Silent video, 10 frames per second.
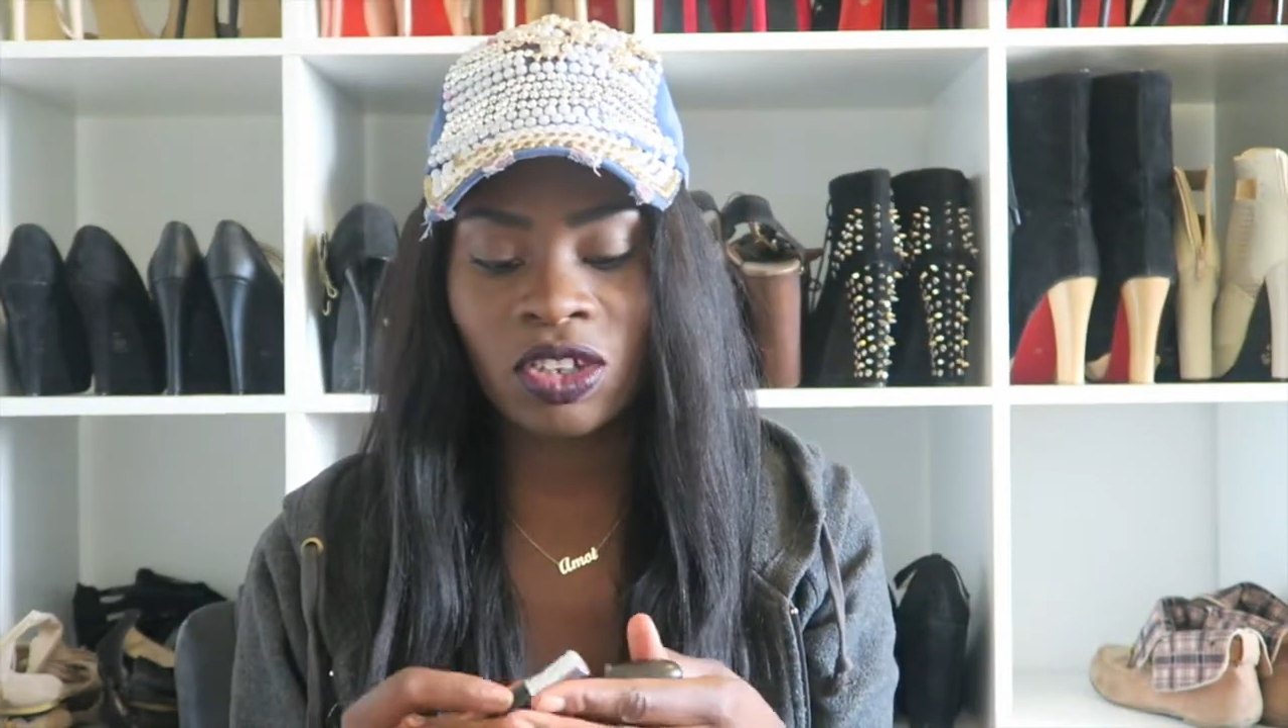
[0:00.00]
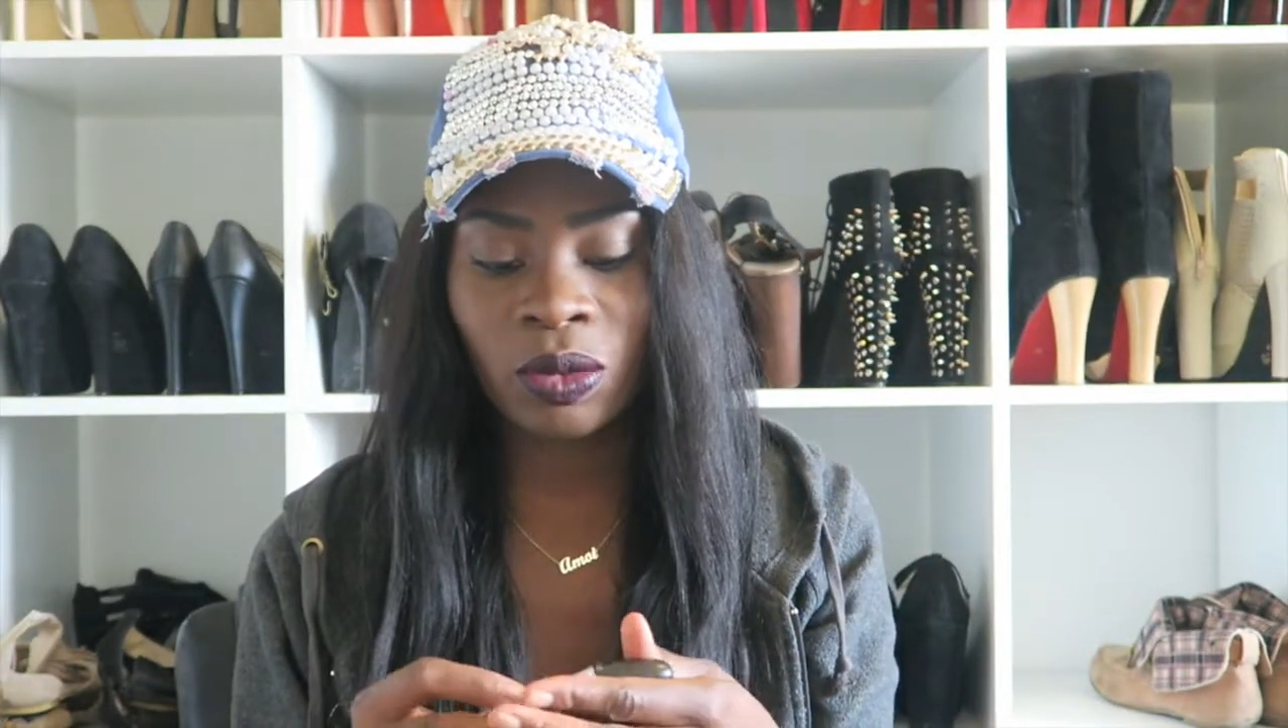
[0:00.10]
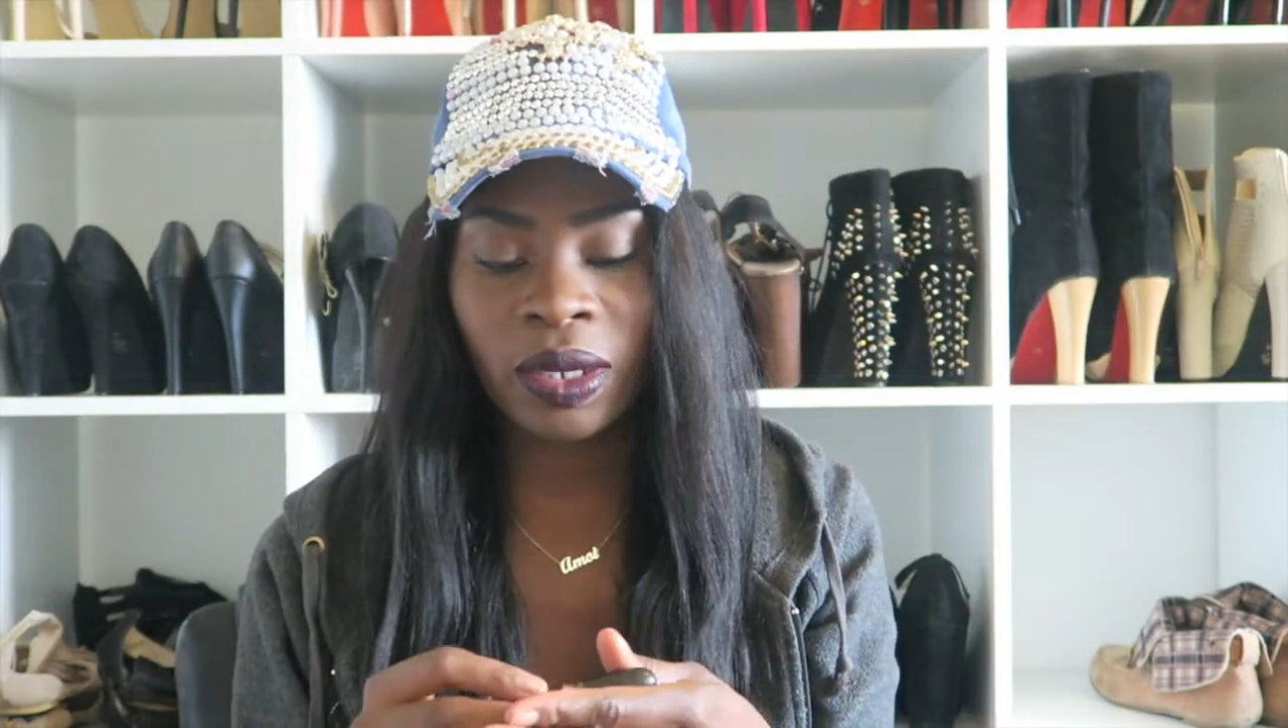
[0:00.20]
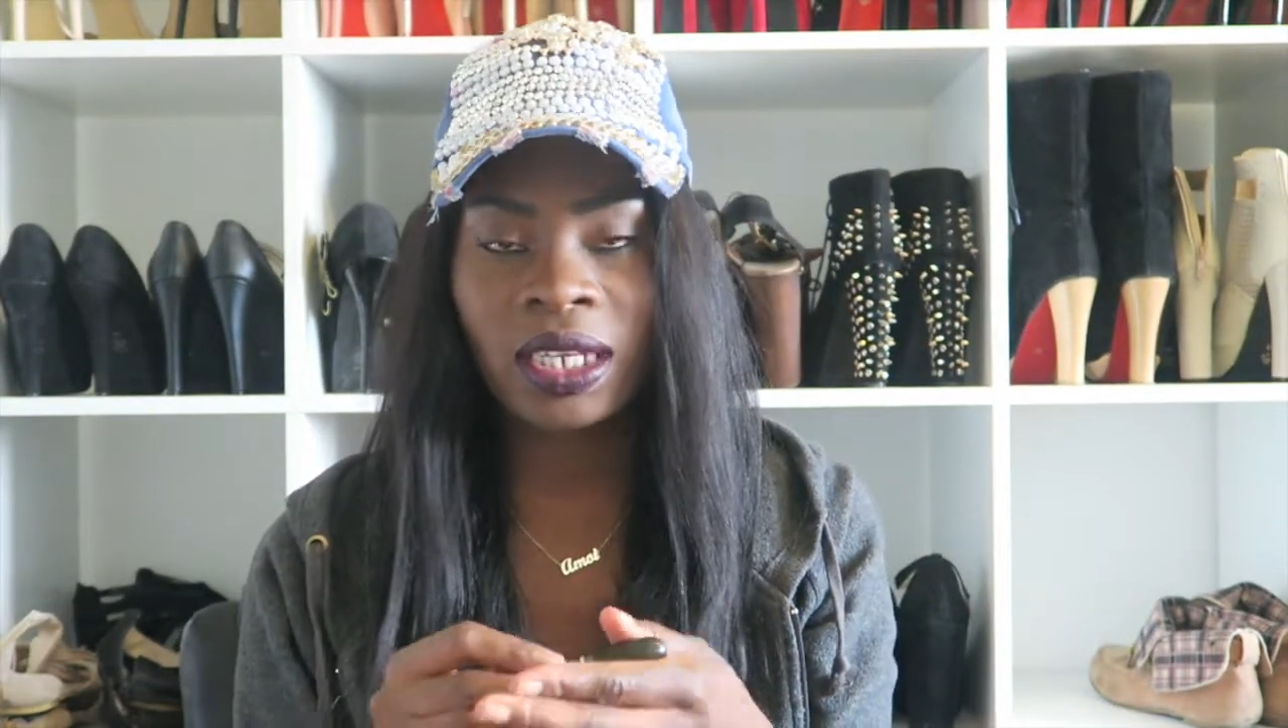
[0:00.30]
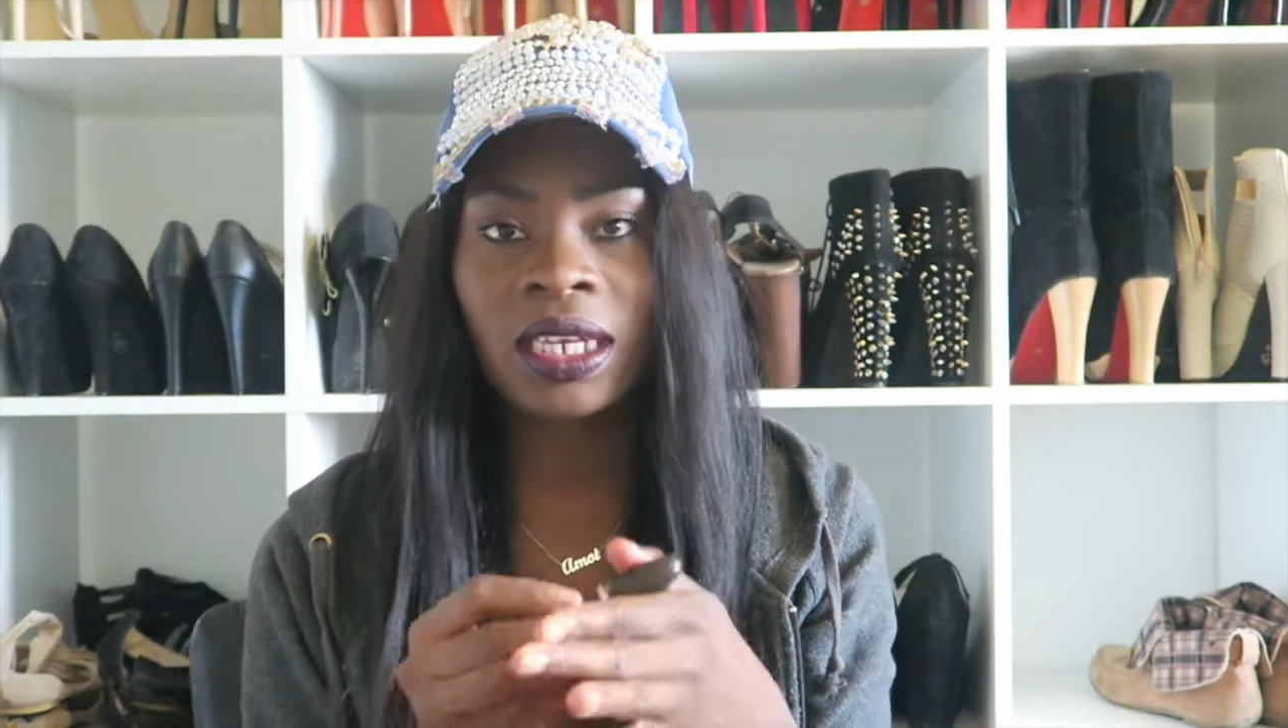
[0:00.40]

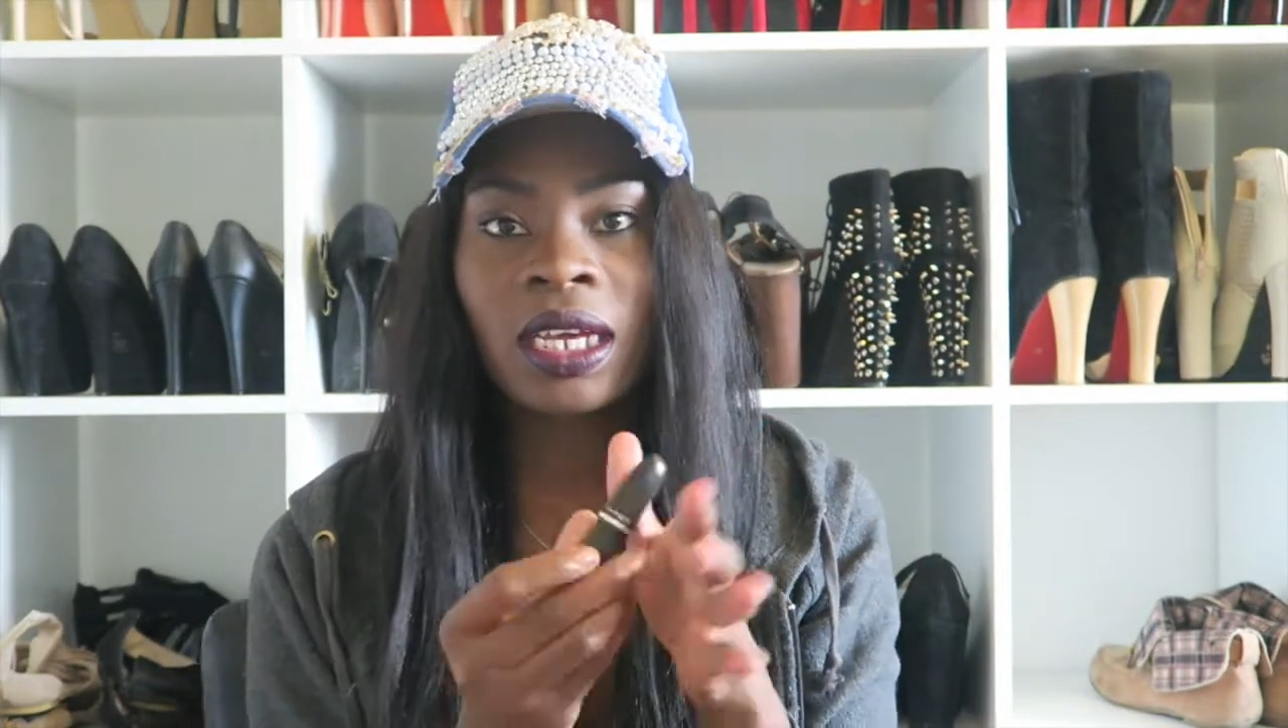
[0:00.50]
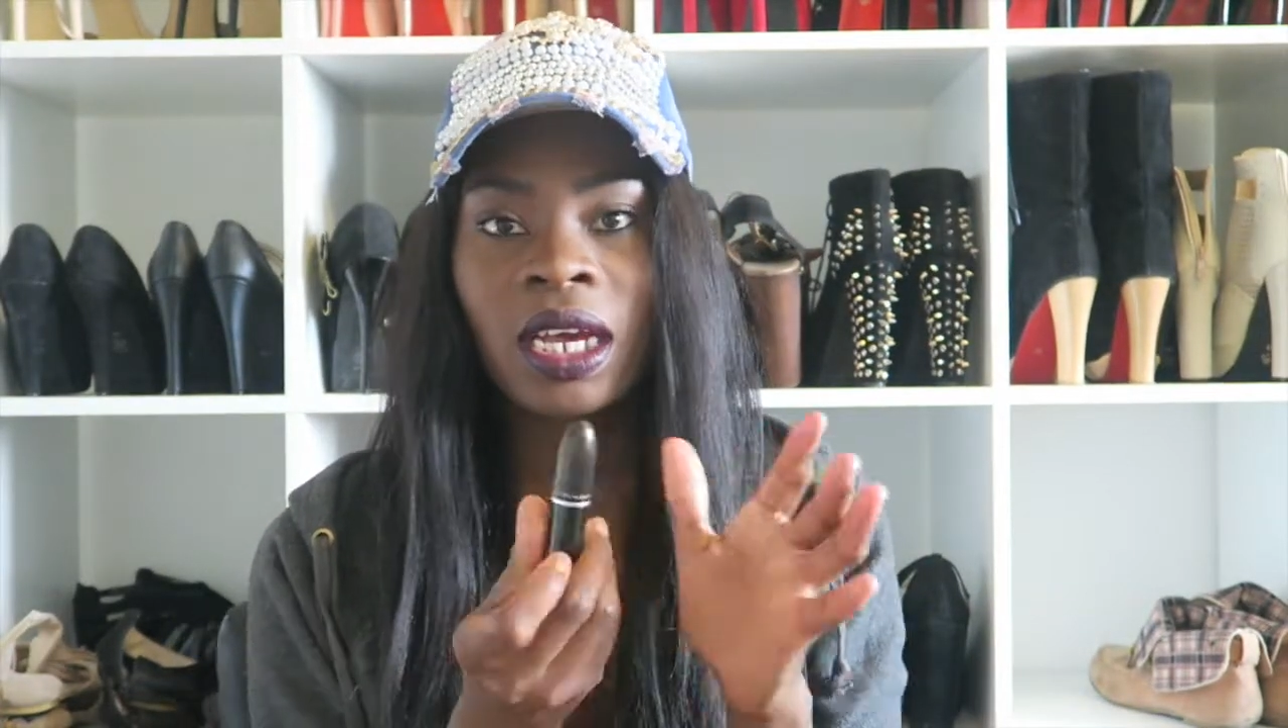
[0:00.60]
to it